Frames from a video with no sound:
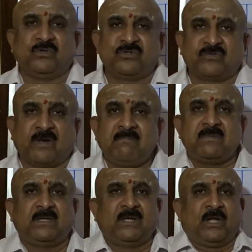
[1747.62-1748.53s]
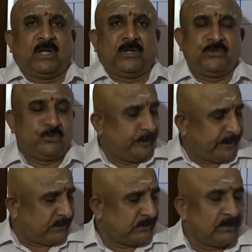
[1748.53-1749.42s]
in the fourth house from
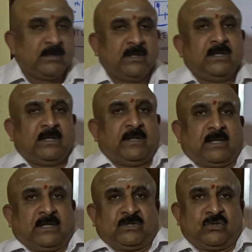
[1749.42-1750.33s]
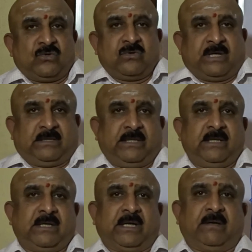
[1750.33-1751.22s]
Jupiter.
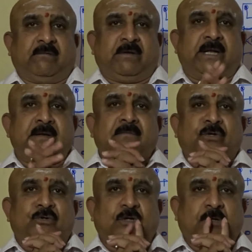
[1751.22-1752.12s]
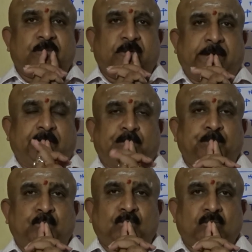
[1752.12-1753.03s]
So, I think I have done my job
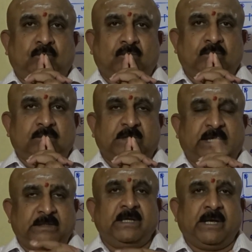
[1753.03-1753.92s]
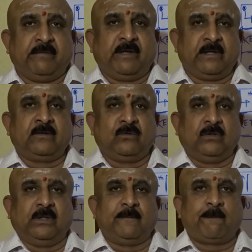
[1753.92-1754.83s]
today. I think I have
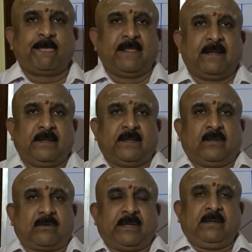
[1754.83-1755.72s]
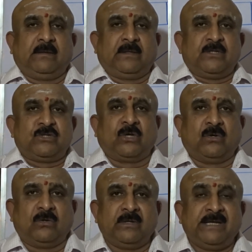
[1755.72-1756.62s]
done it good. Okay?
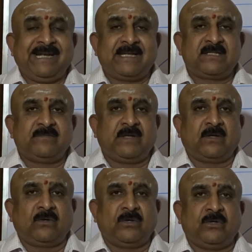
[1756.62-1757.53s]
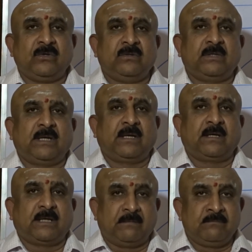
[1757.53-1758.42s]
So, next we are going to
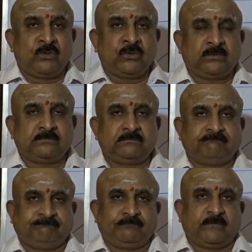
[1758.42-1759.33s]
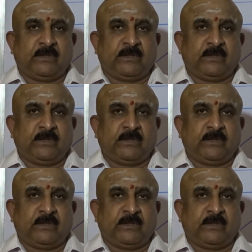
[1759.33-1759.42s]
come to